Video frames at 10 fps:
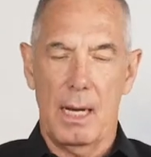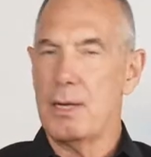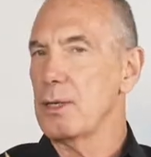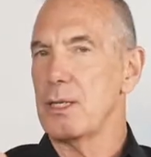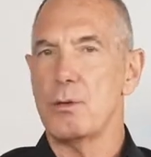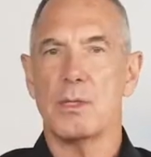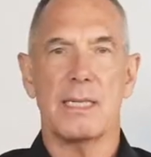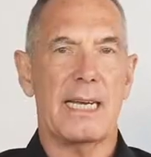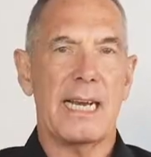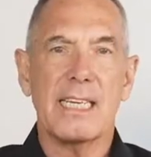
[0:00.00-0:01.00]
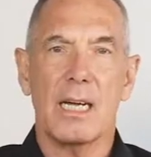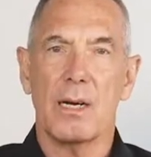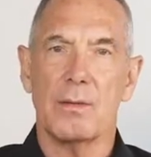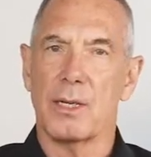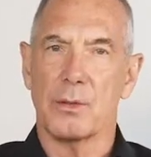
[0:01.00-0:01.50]
You could use any
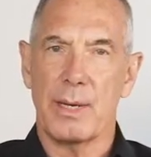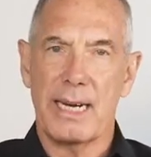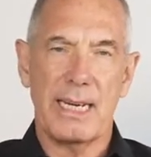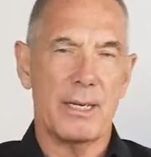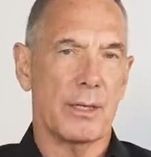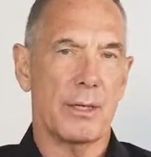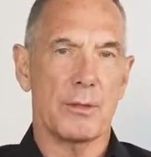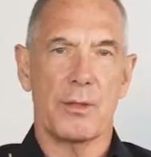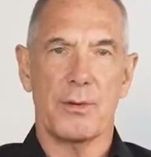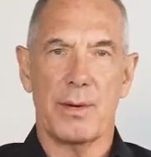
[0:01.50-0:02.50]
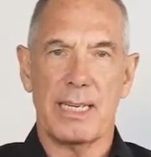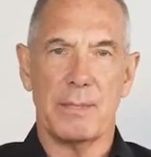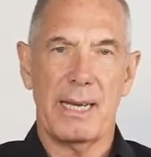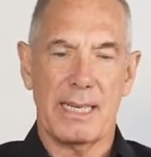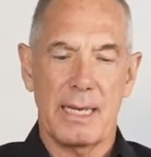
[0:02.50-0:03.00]
color, the green, you could use a 3-inch
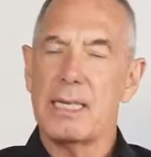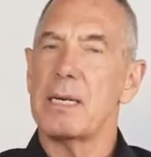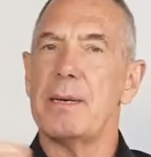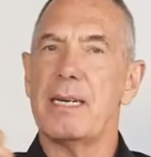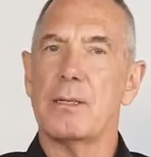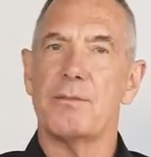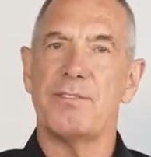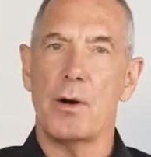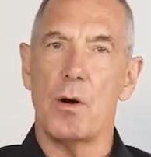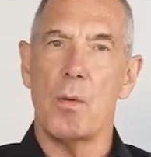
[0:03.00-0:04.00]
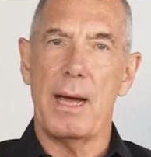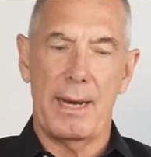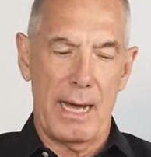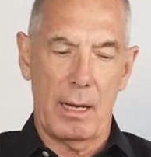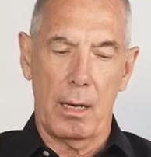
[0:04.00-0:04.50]
pick, depending on the foam
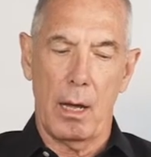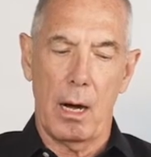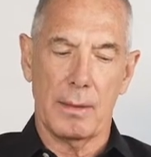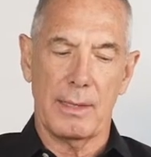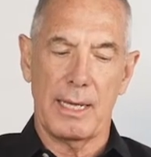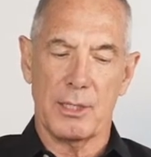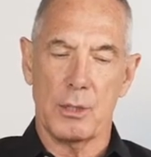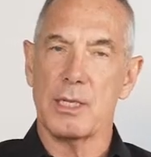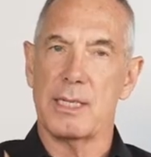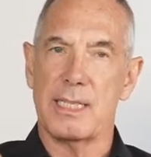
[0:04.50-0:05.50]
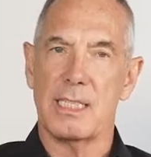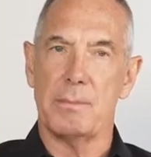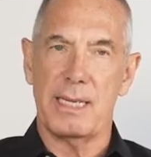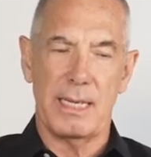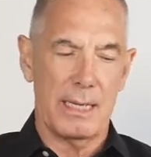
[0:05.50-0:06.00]
and how long the insertion needs to
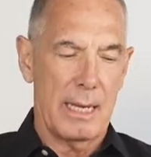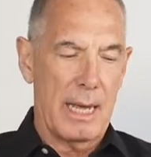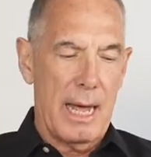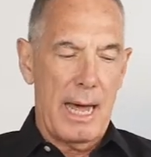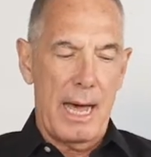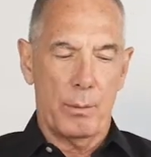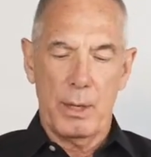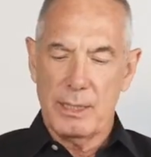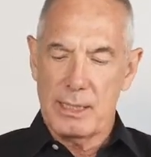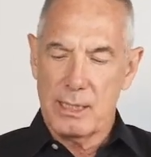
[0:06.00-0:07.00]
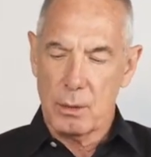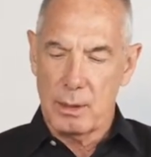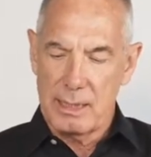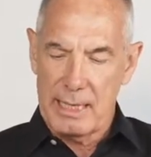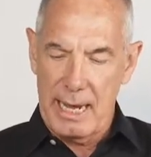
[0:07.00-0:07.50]
be. And we're just going
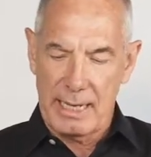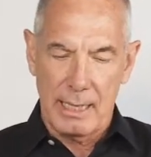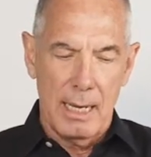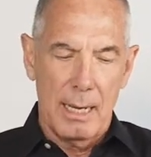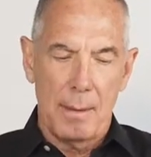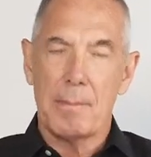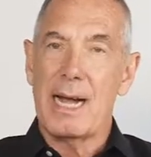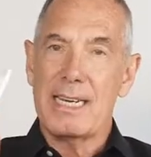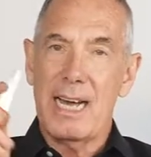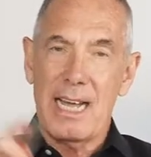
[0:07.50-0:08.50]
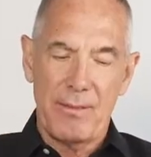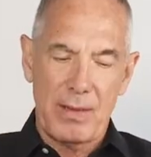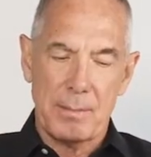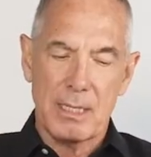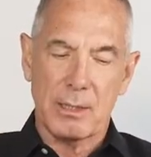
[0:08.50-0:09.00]
to take my knife and I'm just